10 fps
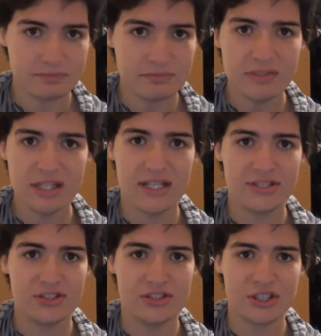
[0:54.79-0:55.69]
is
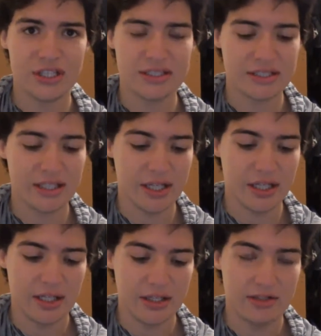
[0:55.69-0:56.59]
to just
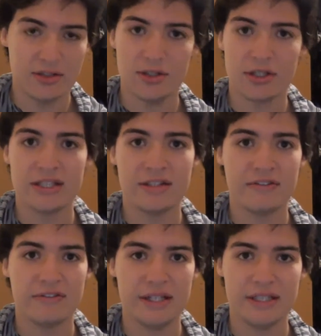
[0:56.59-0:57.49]
look at the
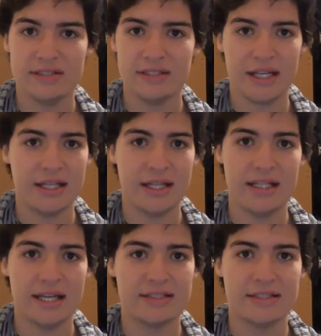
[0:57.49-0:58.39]
feats and
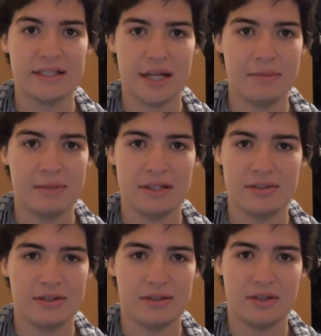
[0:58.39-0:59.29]
that's it. I mean,
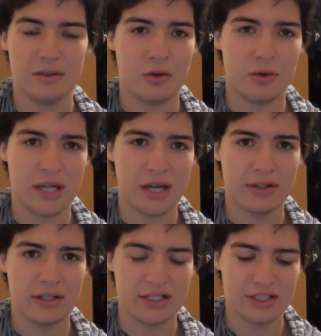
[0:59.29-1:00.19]
the whole
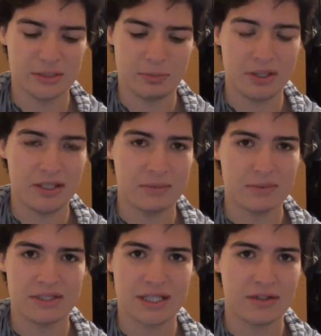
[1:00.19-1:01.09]
calculations and putting
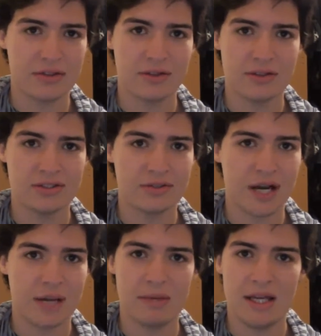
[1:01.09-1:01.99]
numbers together and all this
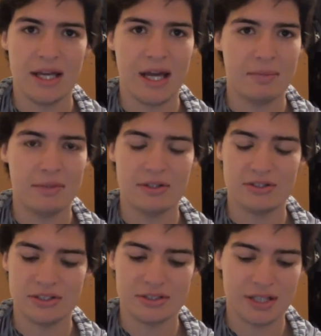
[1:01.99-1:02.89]
crap, I mean, they're
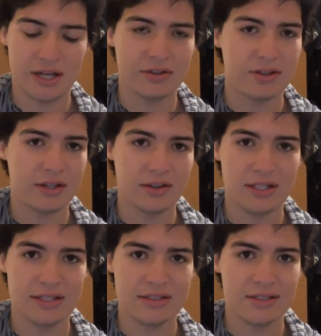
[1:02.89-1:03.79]
just calculating
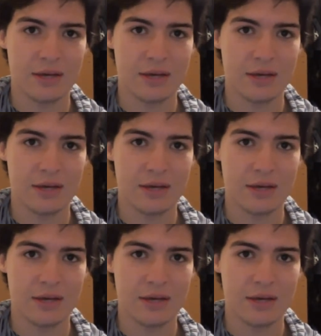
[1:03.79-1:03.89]
things that were